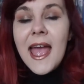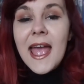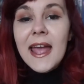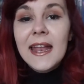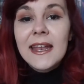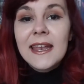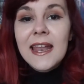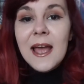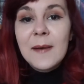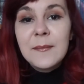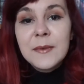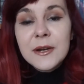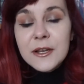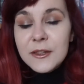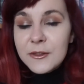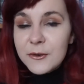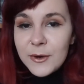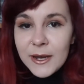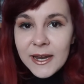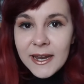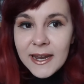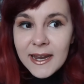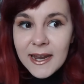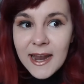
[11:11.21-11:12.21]
At number
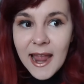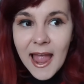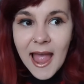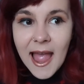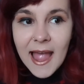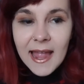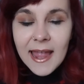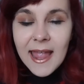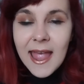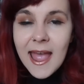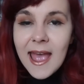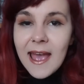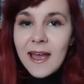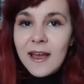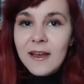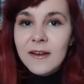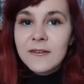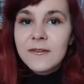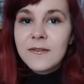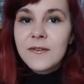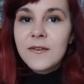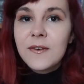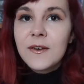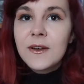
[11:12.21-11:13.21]
three, I
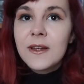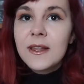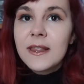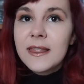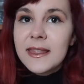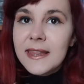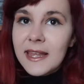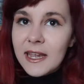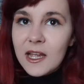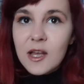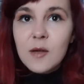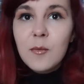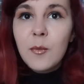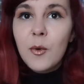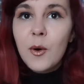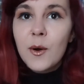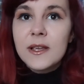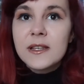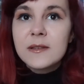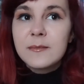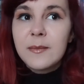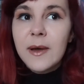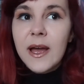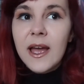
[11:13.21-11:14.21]
have Nickel
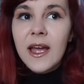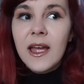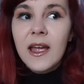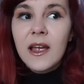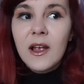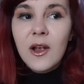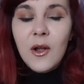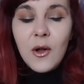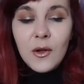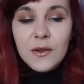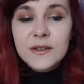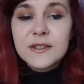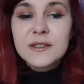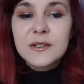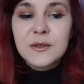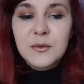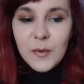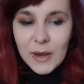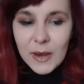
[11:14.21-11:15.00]
Boys by Colson